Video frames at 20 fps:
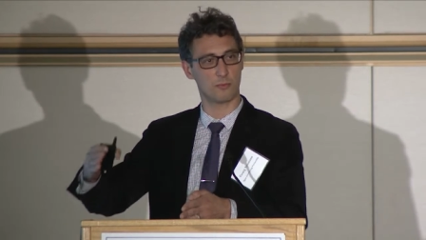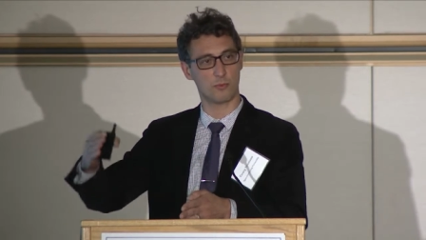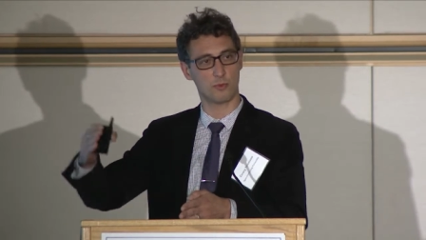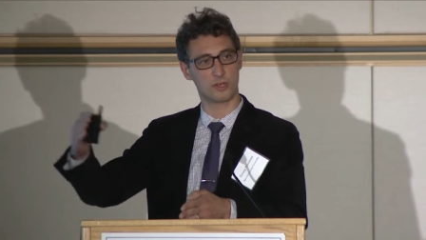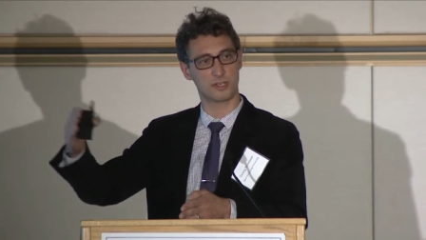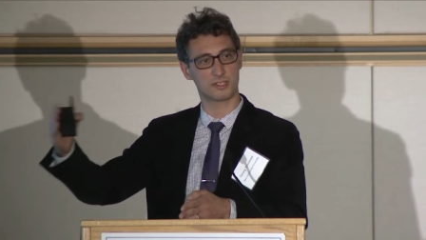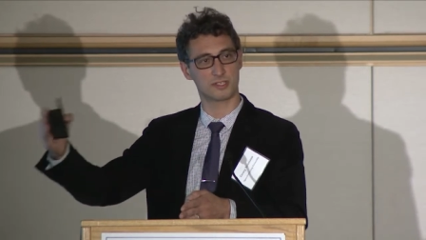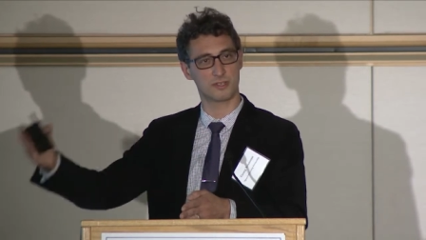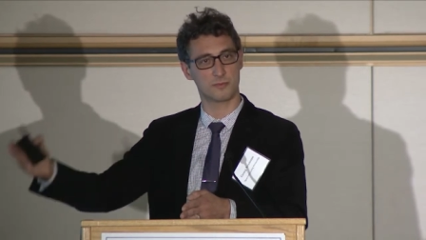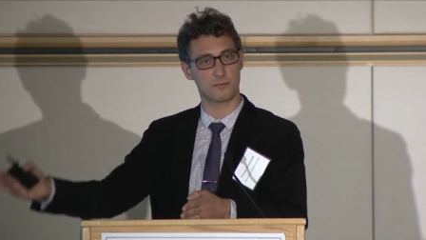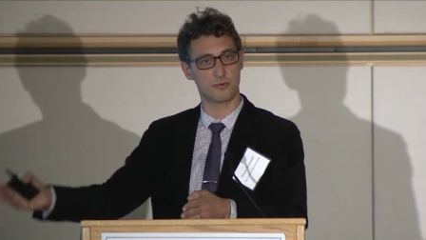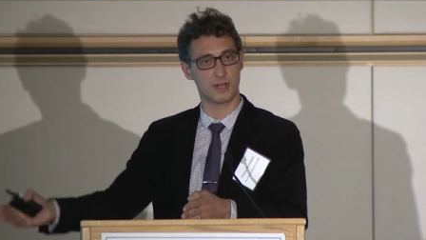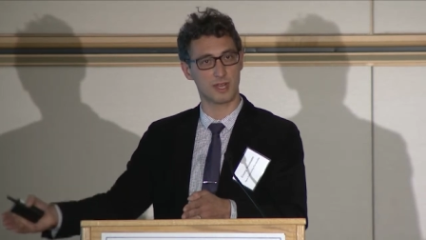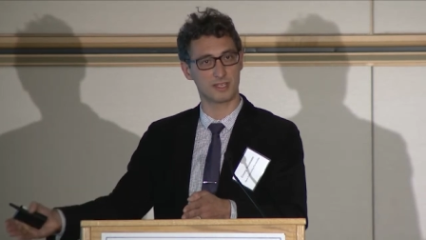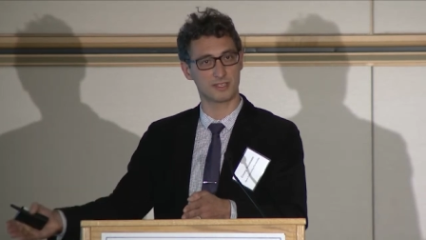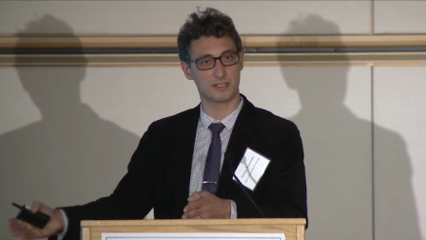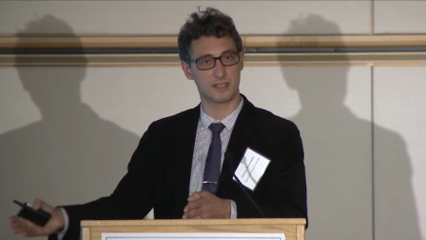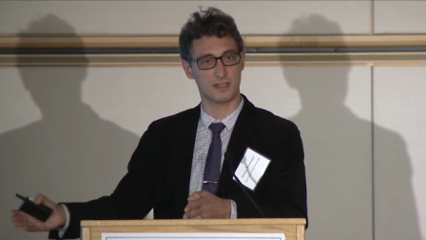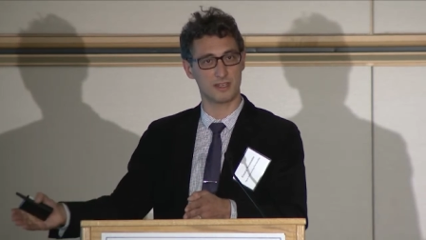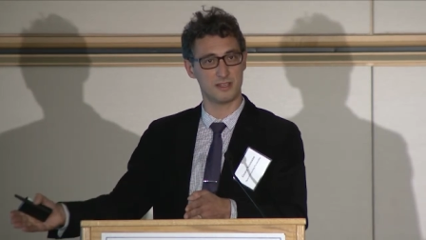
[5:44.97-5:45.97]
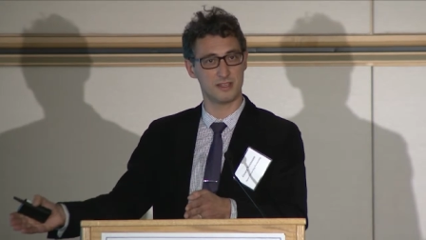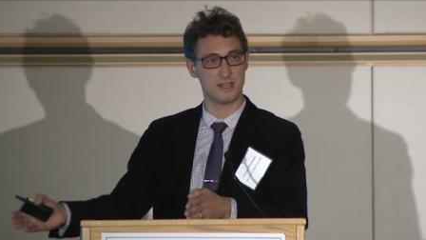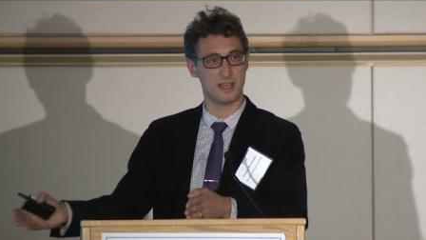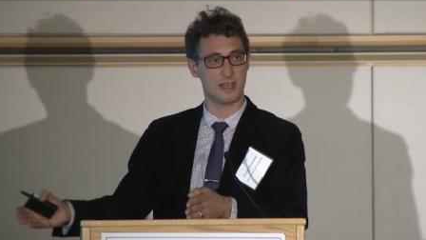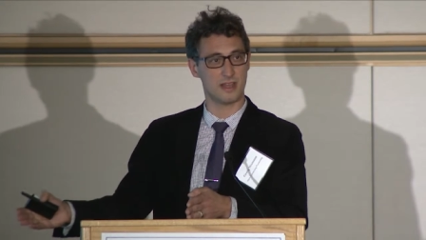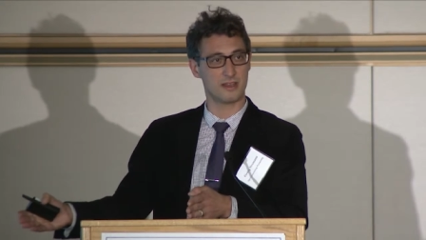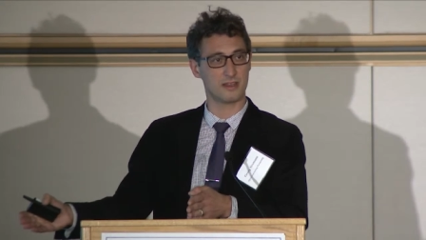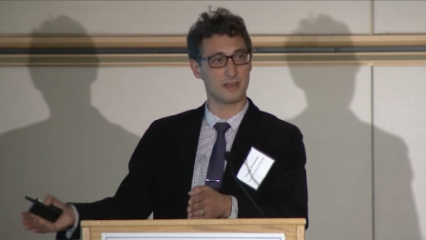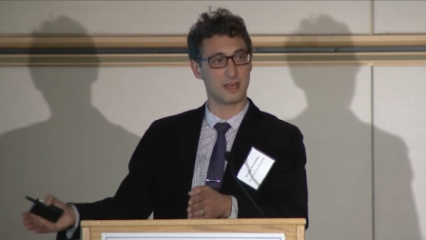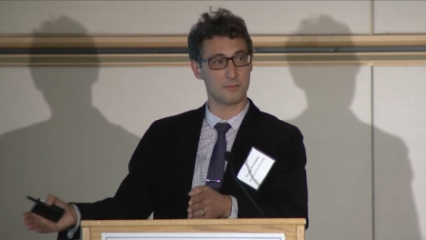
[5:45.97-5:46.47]
What is the price that in the
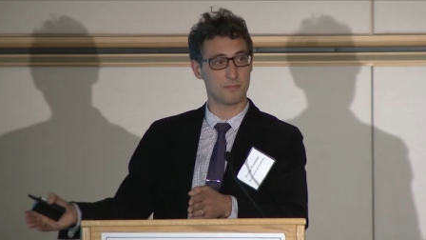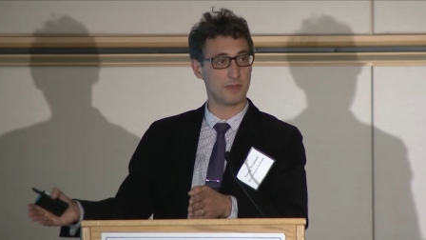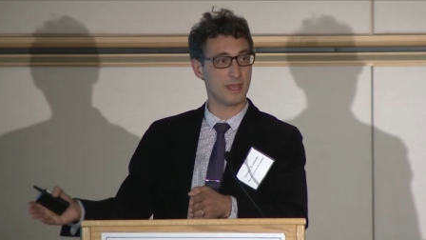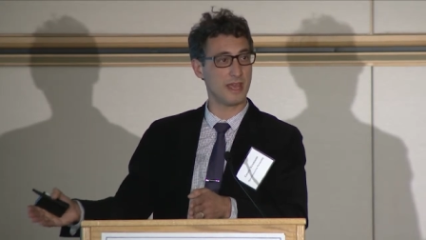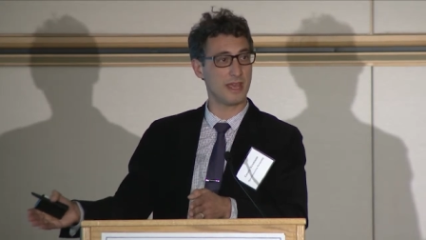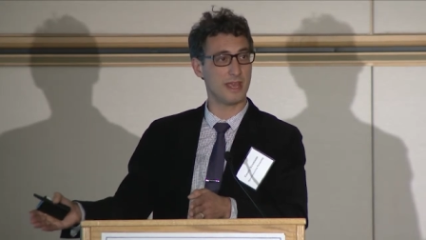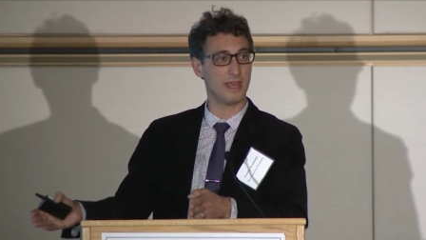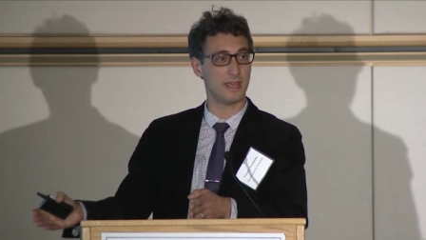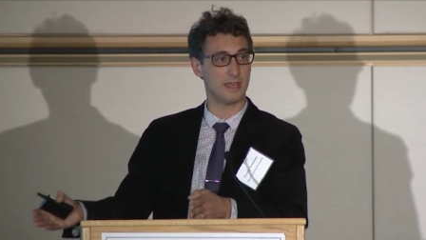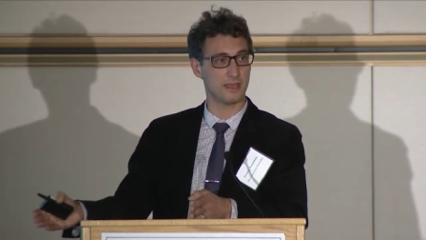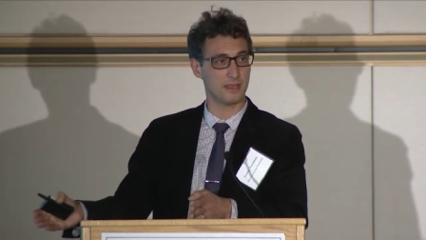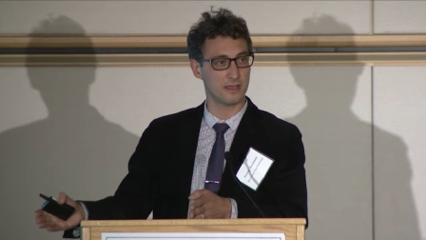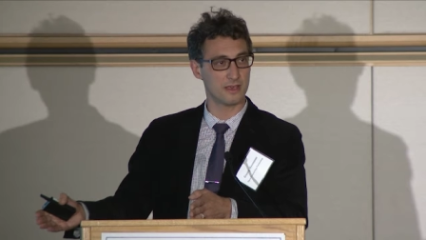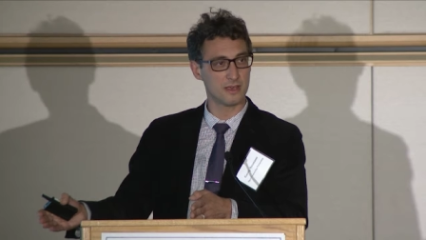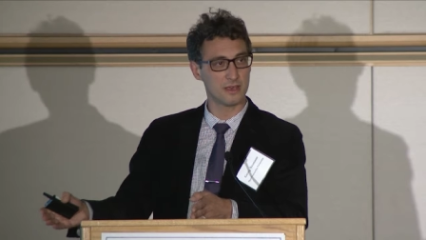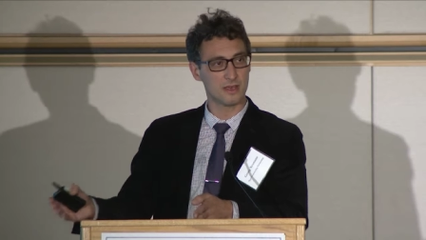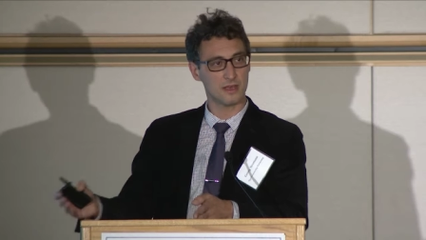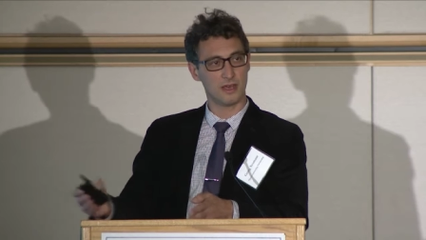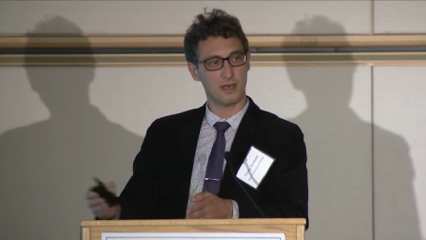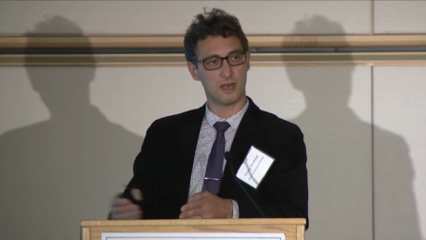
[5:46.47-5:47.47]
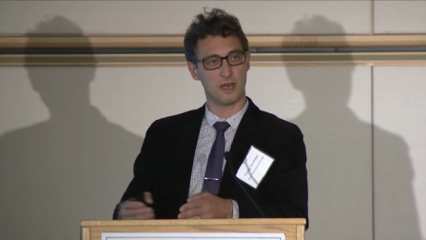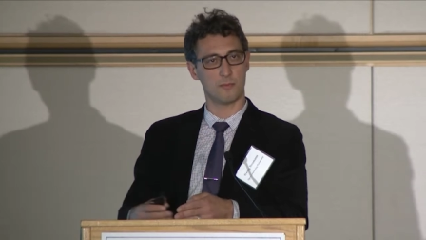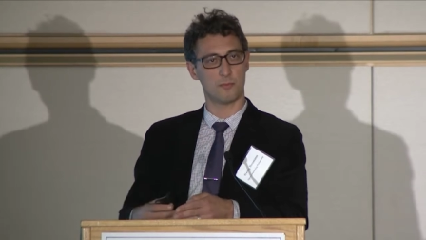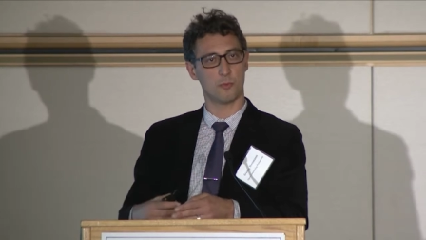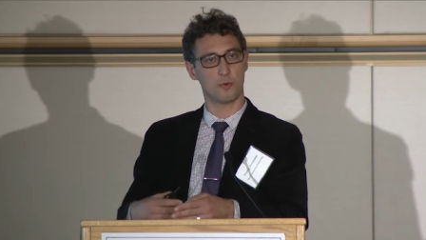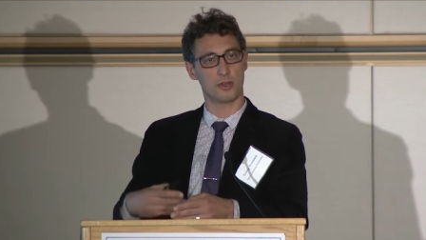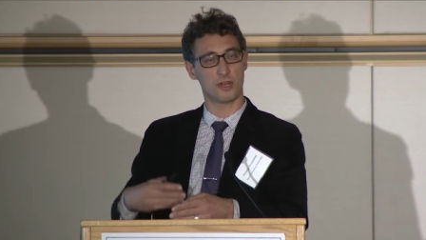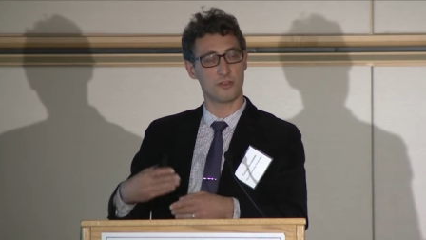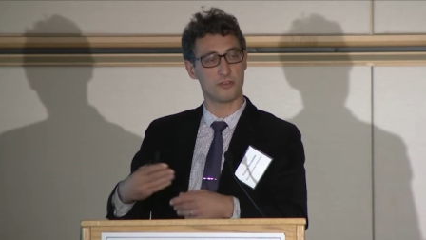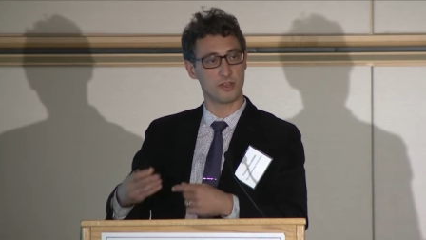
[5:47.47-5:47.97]
end I pay?
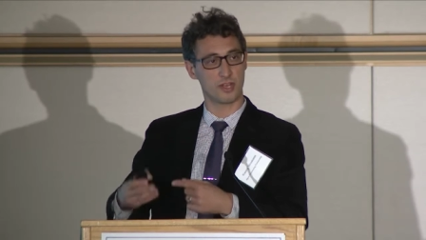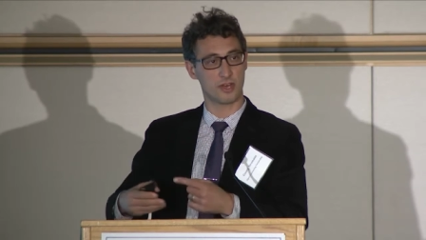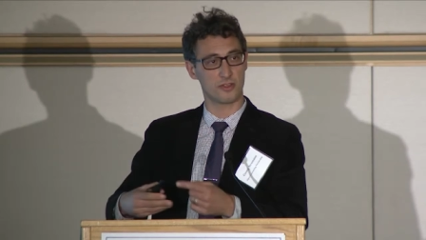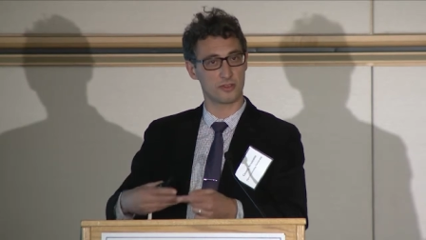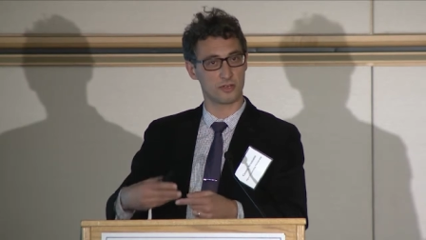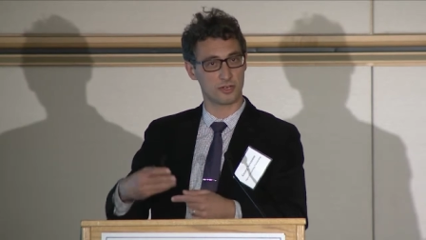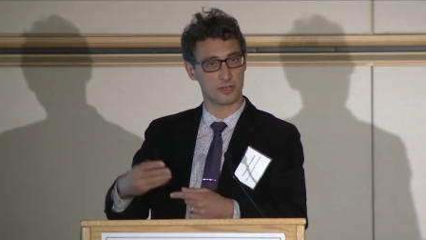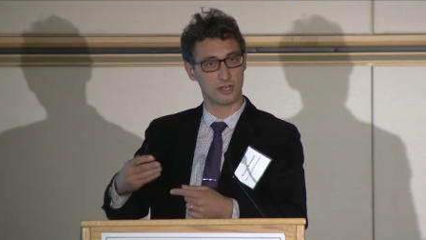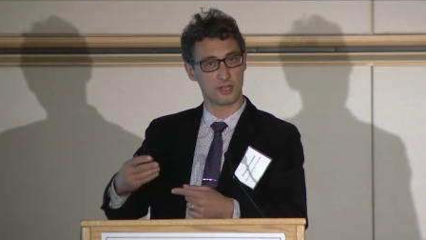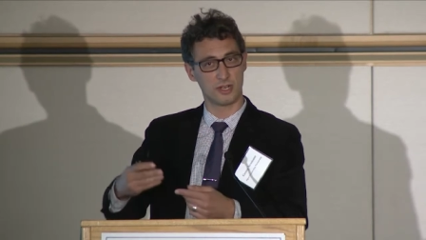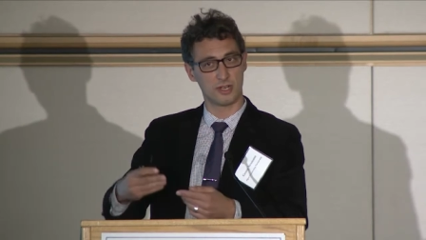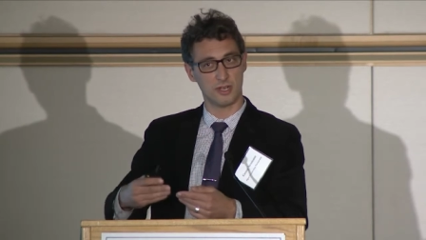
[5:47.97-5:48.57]
What are the other